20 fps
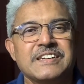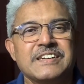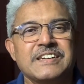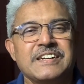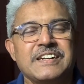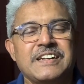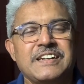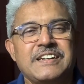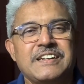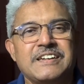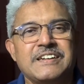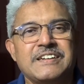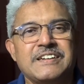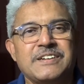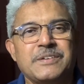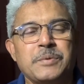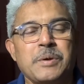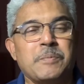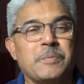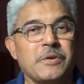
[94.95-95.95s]
And uh,
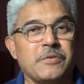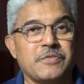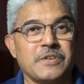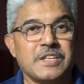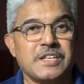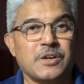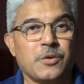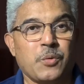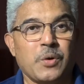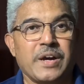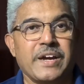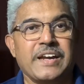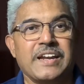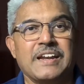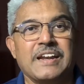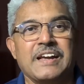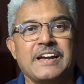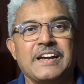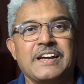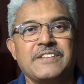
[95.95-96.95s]
we prefer the quiet
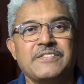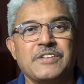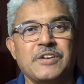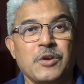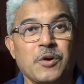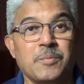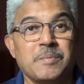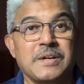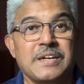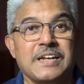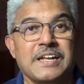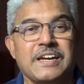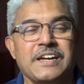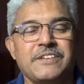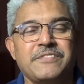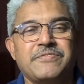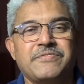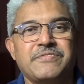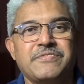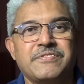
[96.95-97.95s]
life, the normal life,